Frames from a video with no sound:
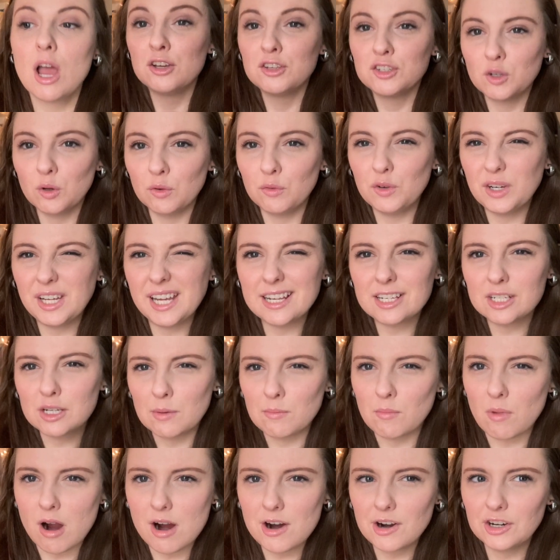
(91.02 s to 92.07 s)
So if we get to
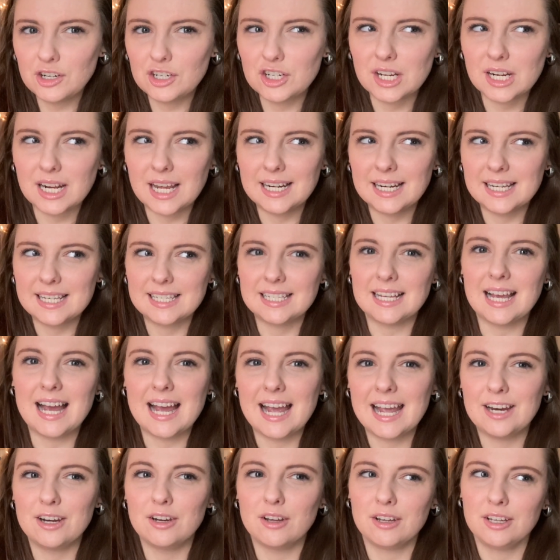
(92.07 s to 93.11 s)
March and I
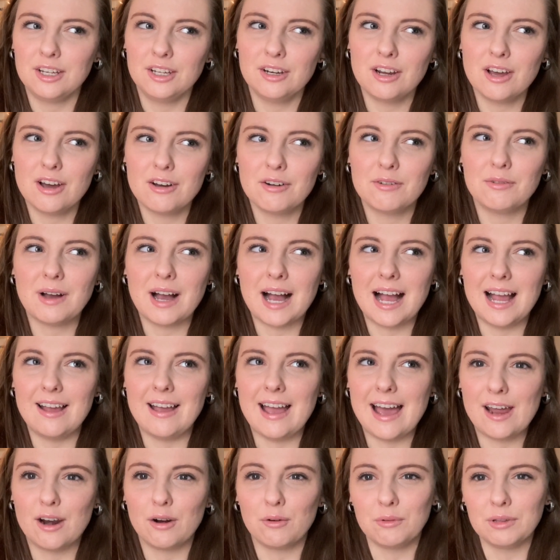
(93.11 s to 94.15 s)
decide, you know, I
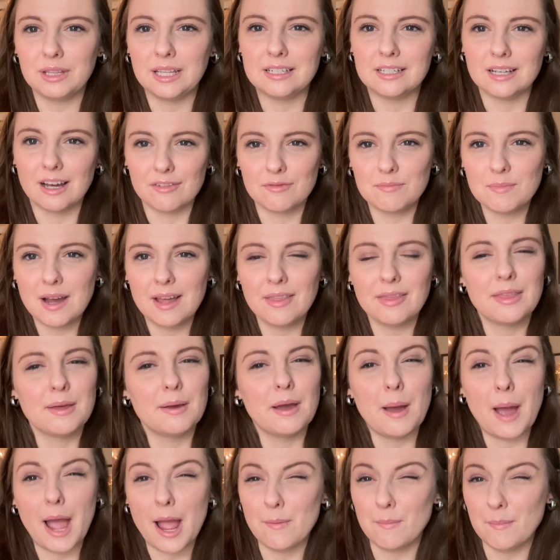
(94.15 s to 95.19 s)
had a really tough month,
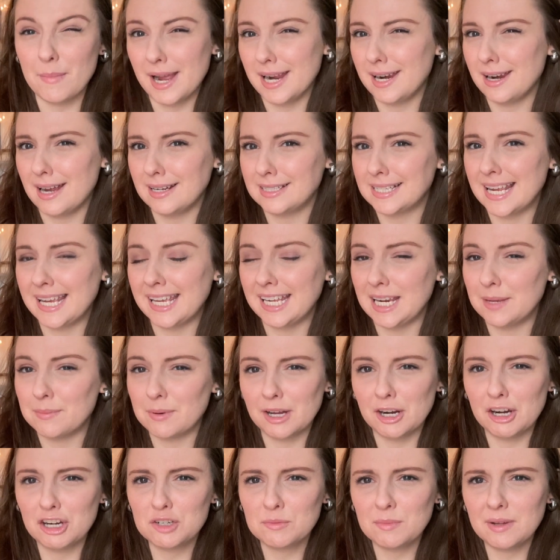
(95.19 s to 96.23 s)
I might not take any
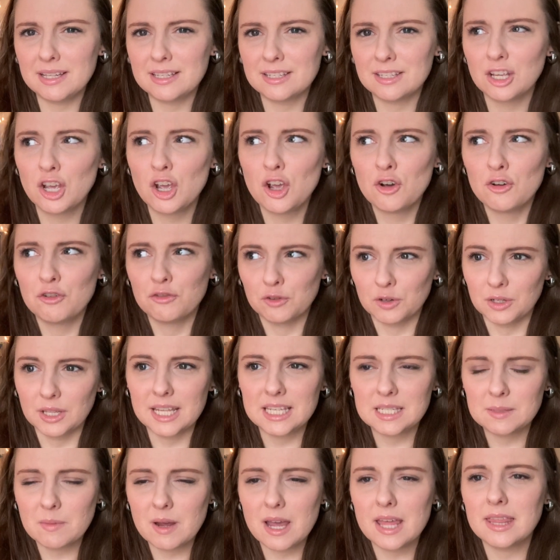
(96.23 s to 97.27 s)
punishments for
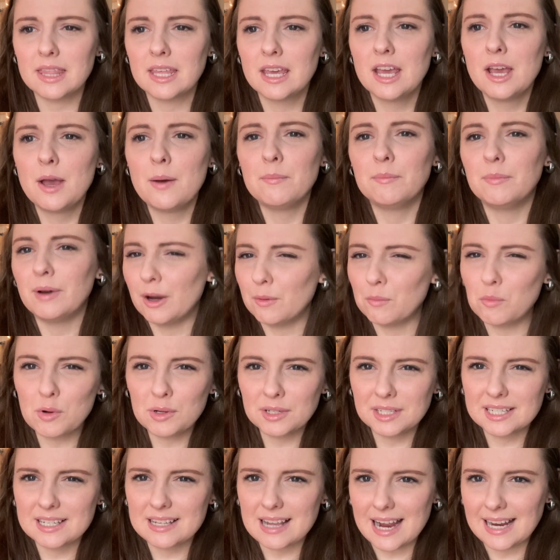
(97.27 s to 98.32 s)
this month, but we'll
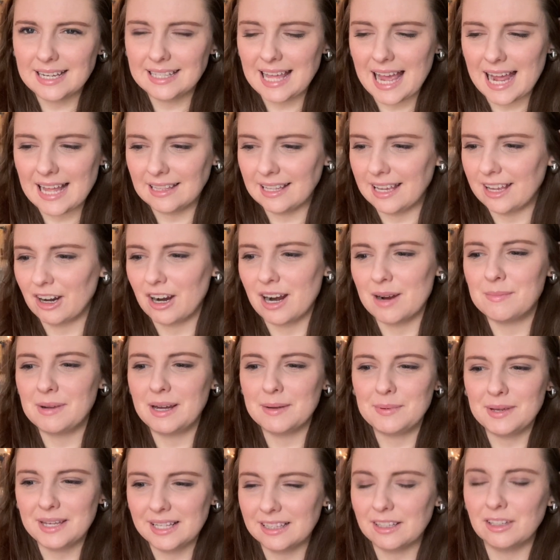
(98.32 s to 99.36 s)
decide that later. I
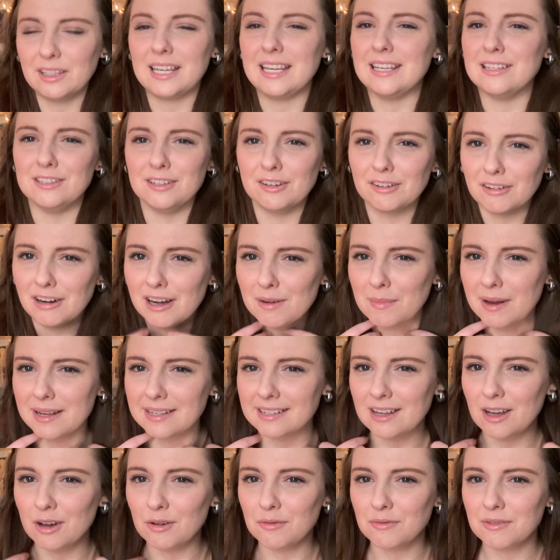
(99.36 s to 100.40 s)
might be a little easier on
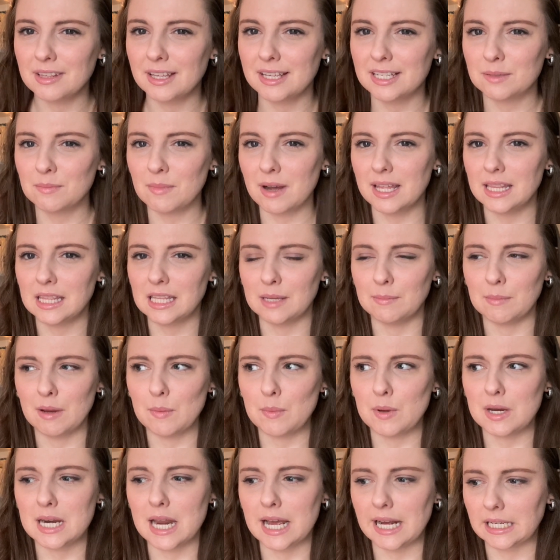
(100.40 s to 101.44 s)
myself this month and
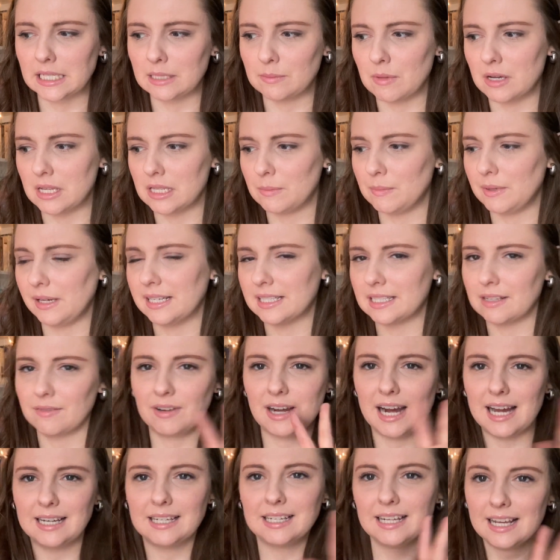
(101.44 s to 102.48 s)
maybe next month because I've
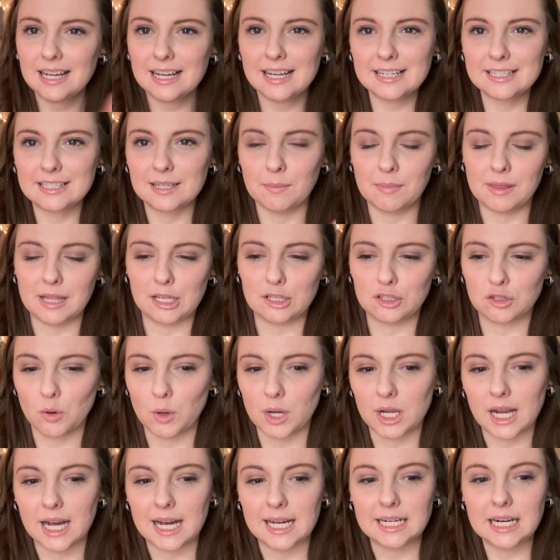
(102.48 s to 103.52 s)
got some things
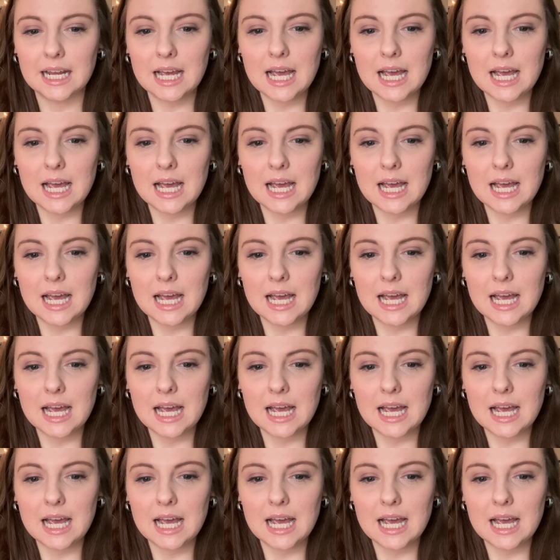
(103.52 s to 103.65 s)
going on.